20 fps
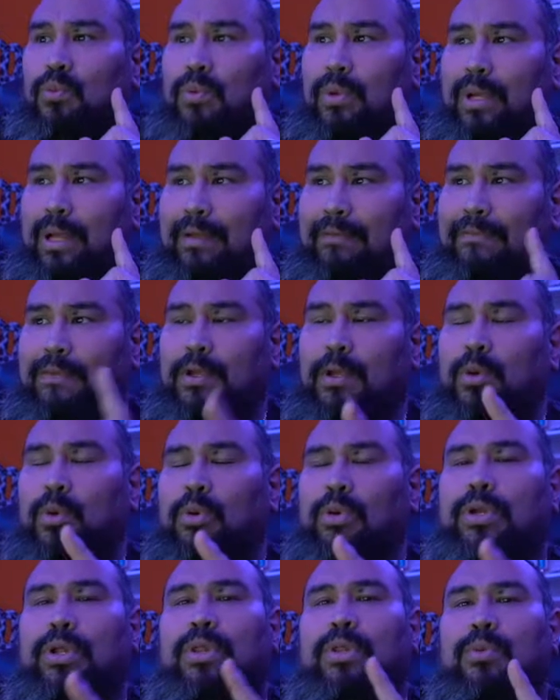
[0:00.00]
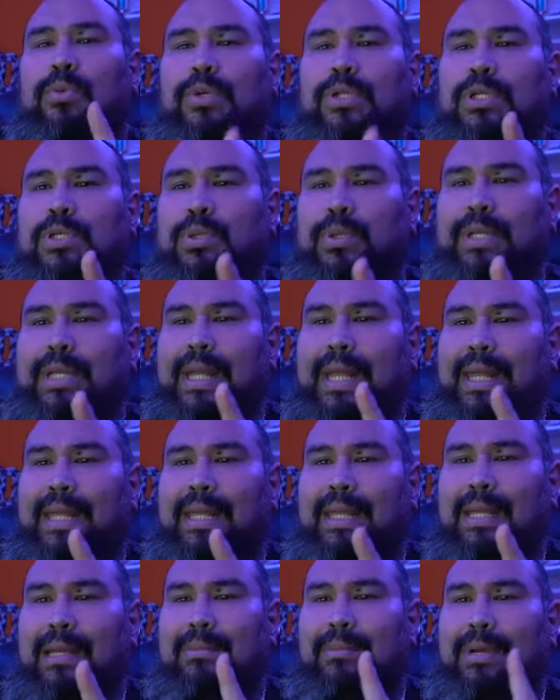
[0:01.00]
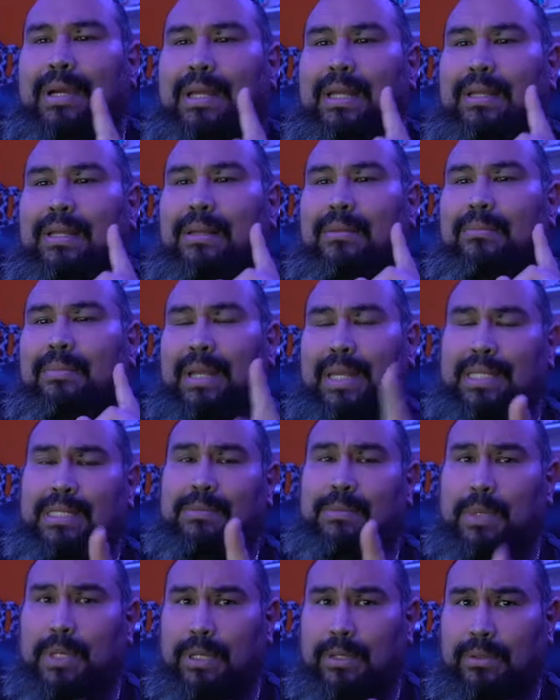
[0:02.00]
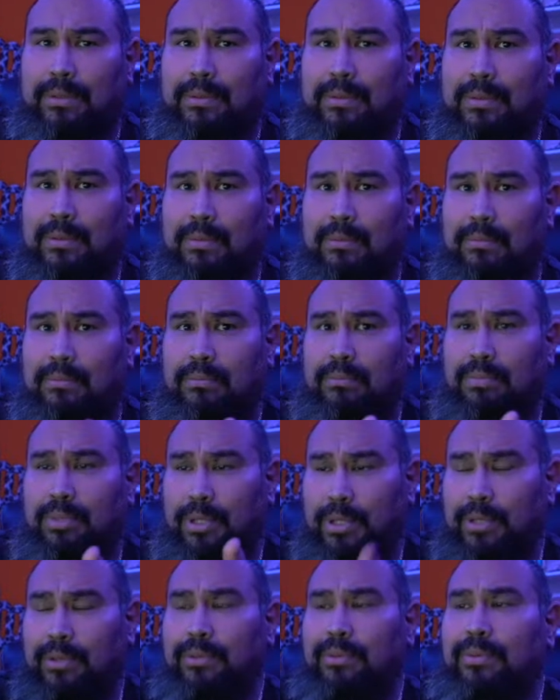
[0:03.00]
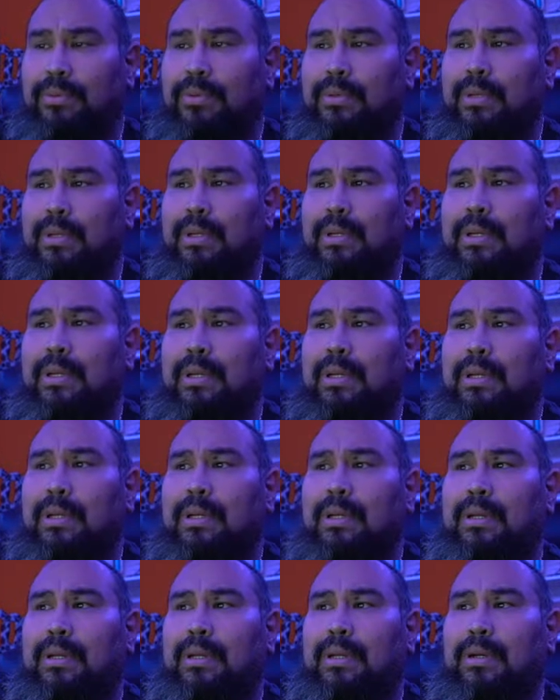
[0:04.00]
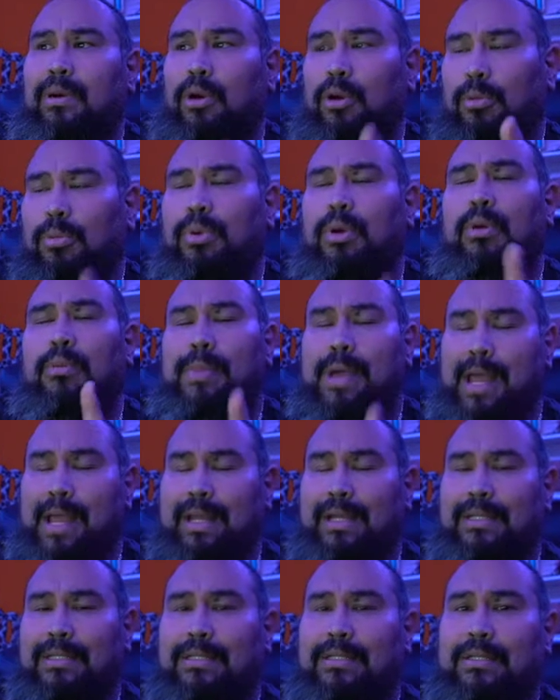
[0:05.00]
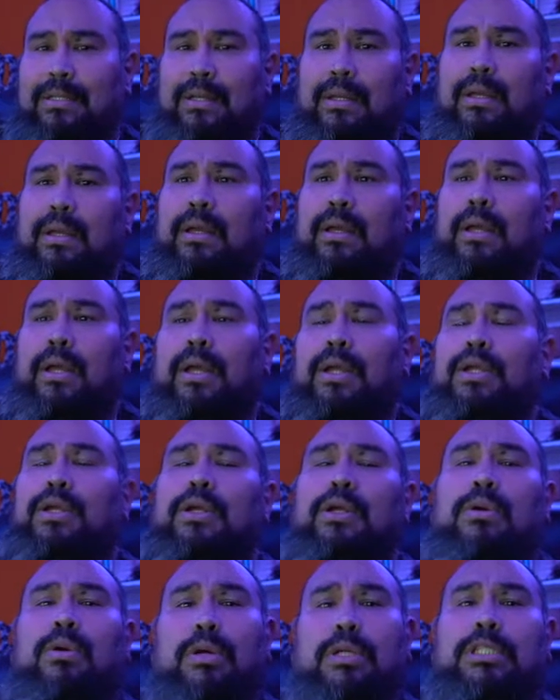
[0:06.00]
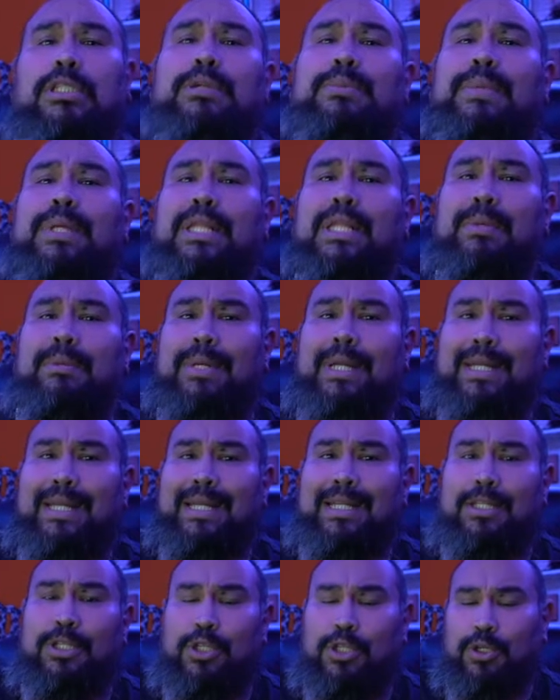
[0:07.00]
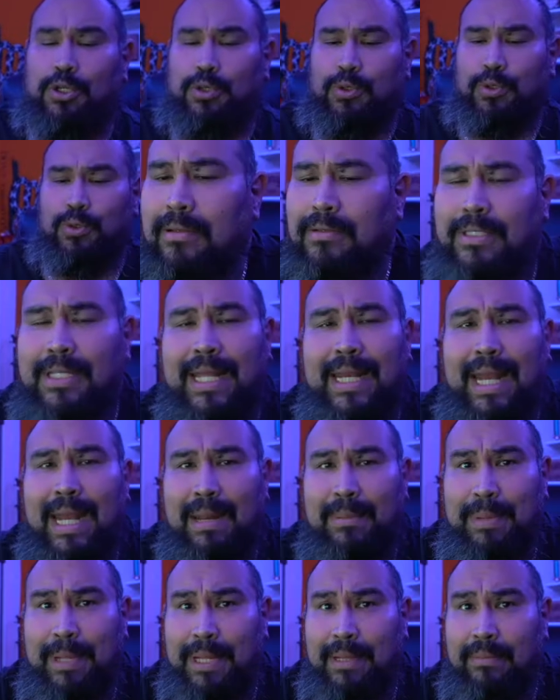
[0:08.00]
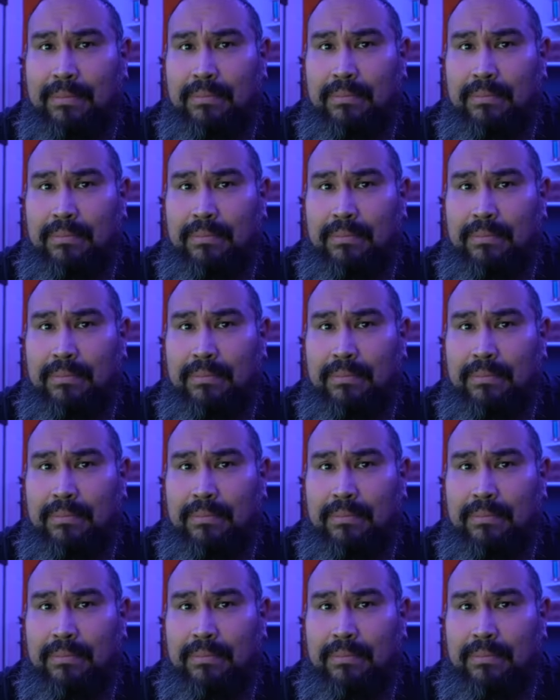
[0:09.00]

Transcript: If you order the 128 gigabyte base model Pro or Pro Max, you're going to be limited to 1080p,